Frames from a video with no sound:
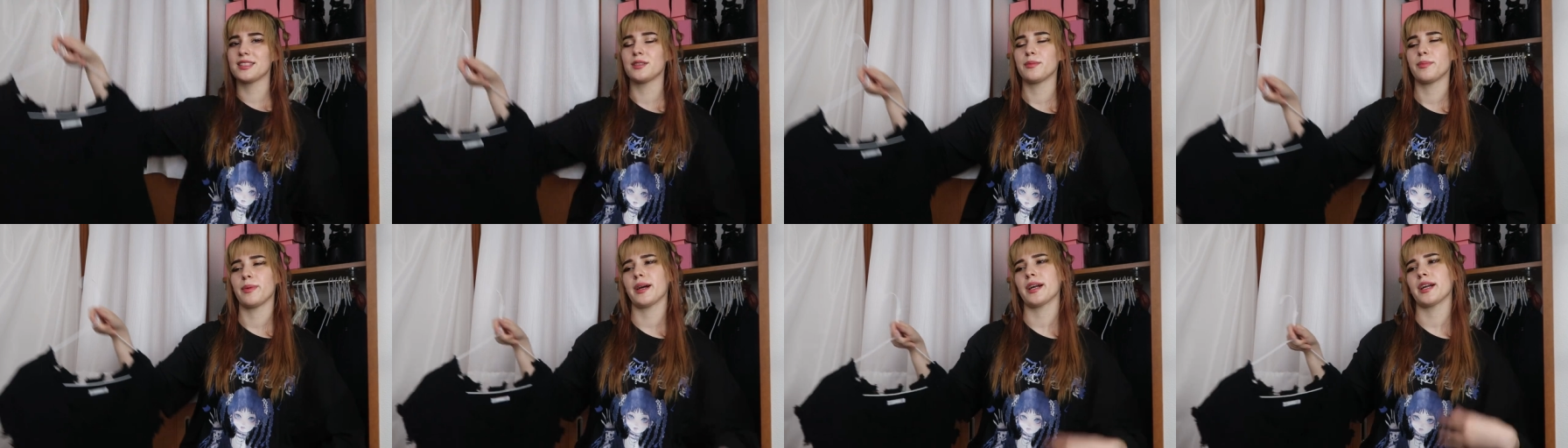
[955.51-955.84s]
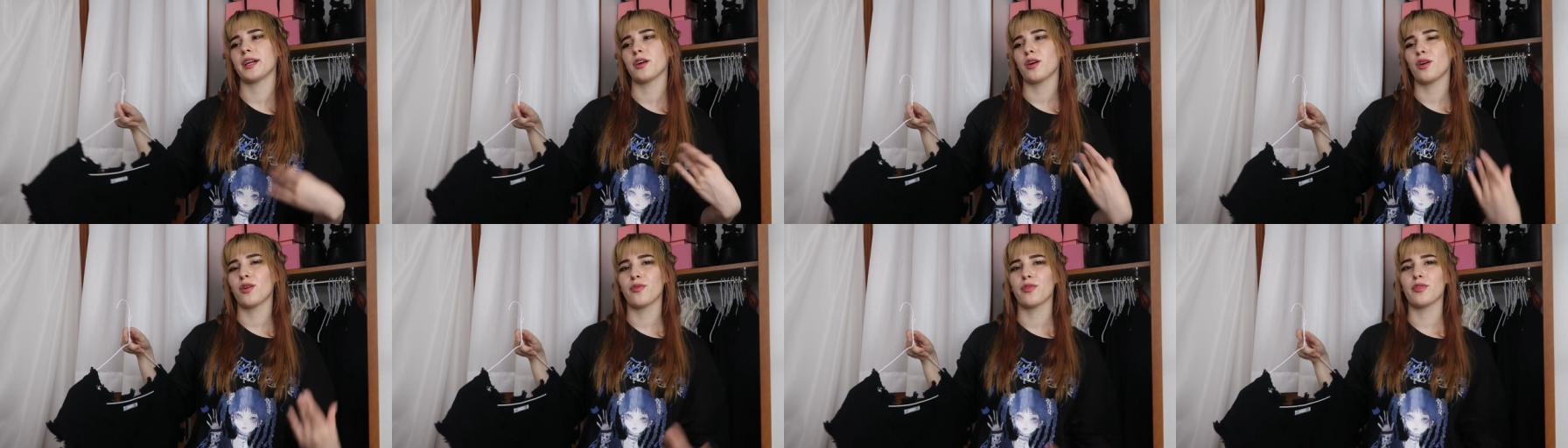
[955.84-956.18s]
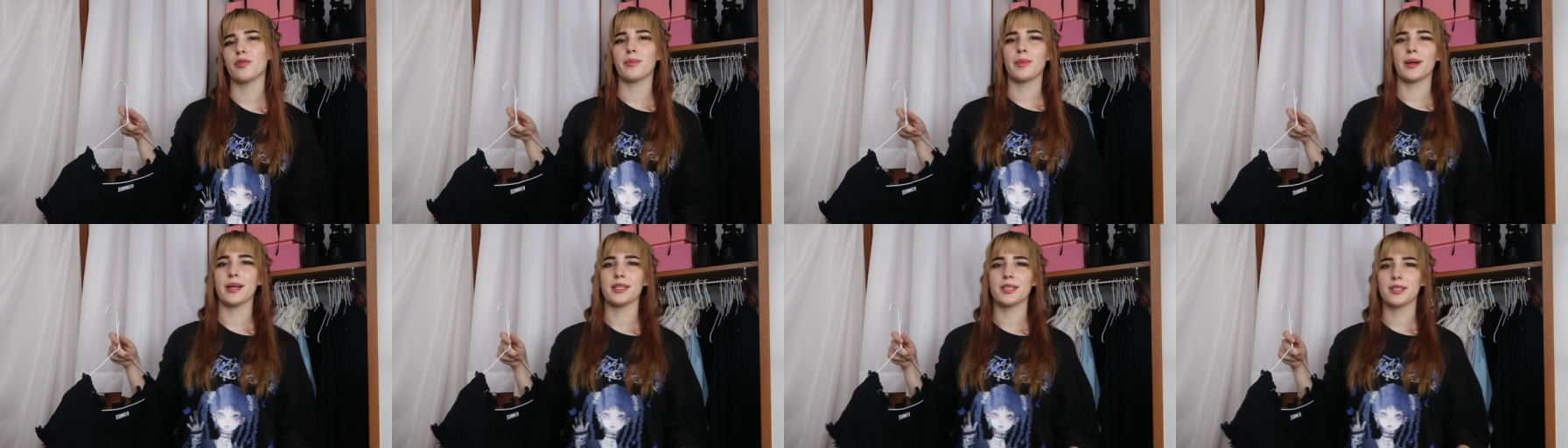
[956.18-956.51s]
to pair it
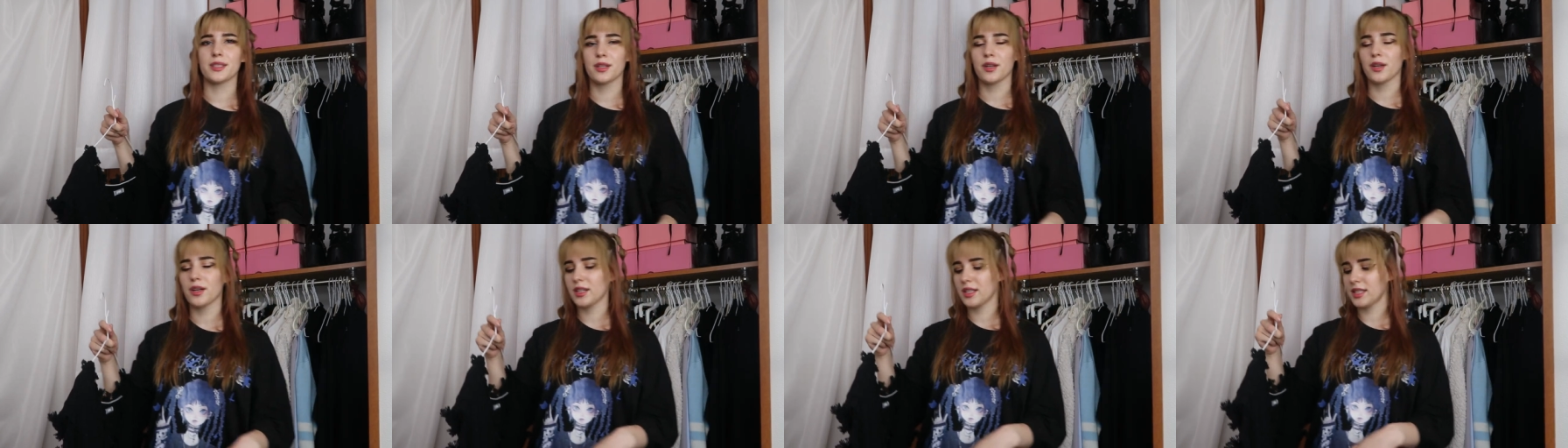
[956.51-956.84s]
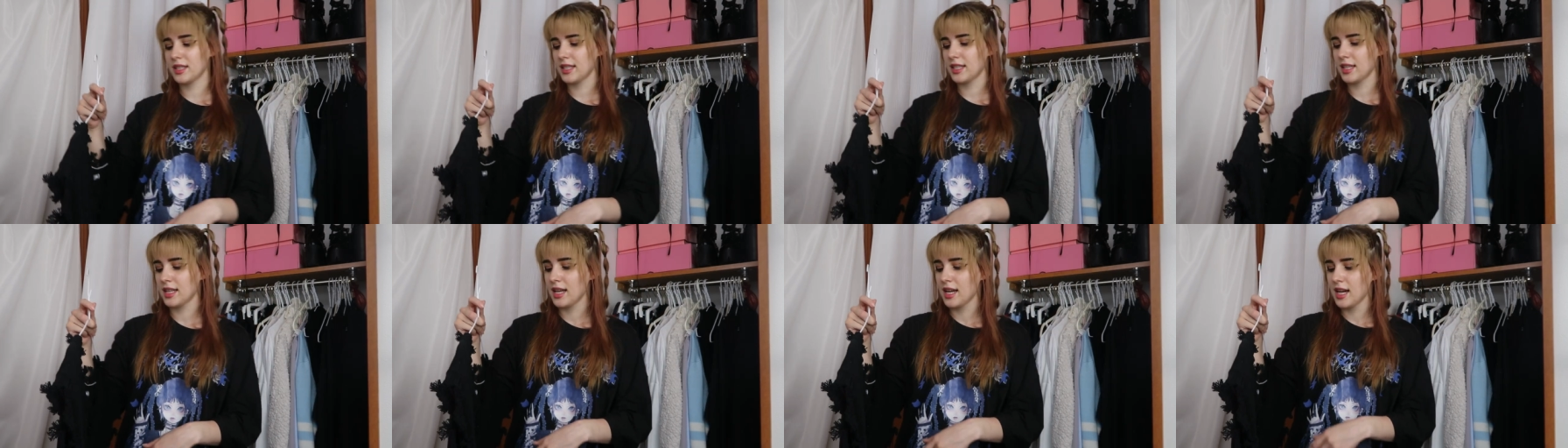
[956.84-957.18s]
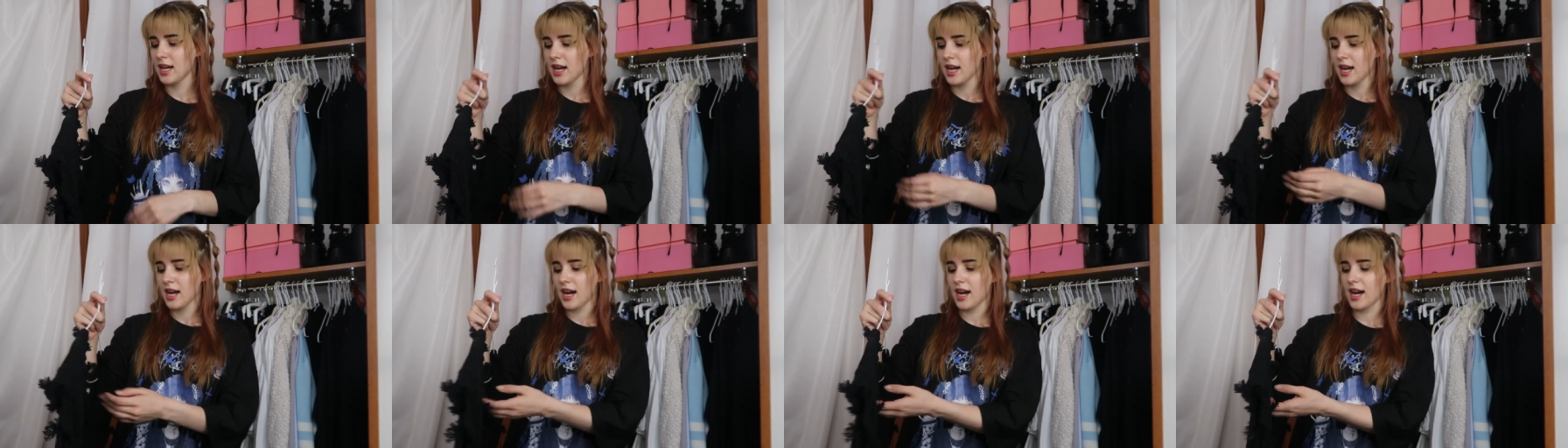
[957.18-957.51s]
over my skirts
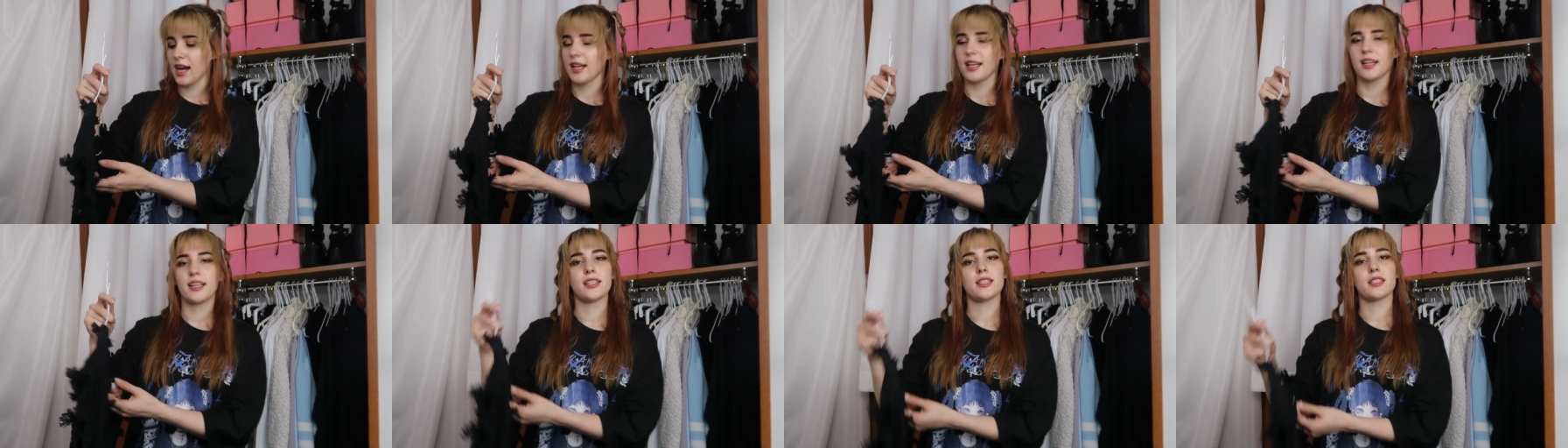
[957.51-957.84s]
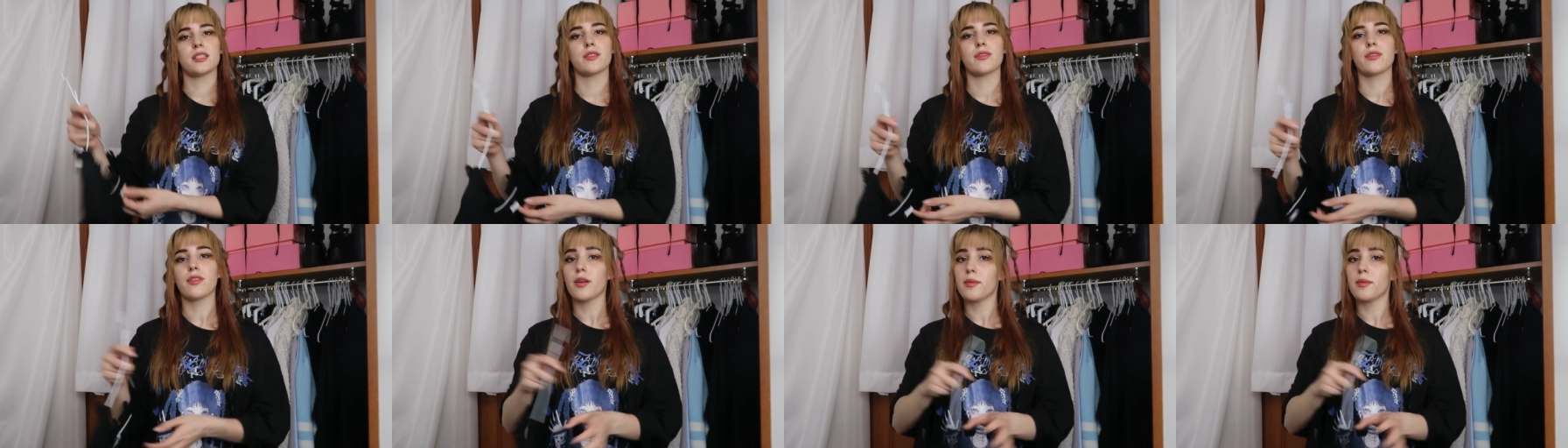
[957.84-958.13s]
and it's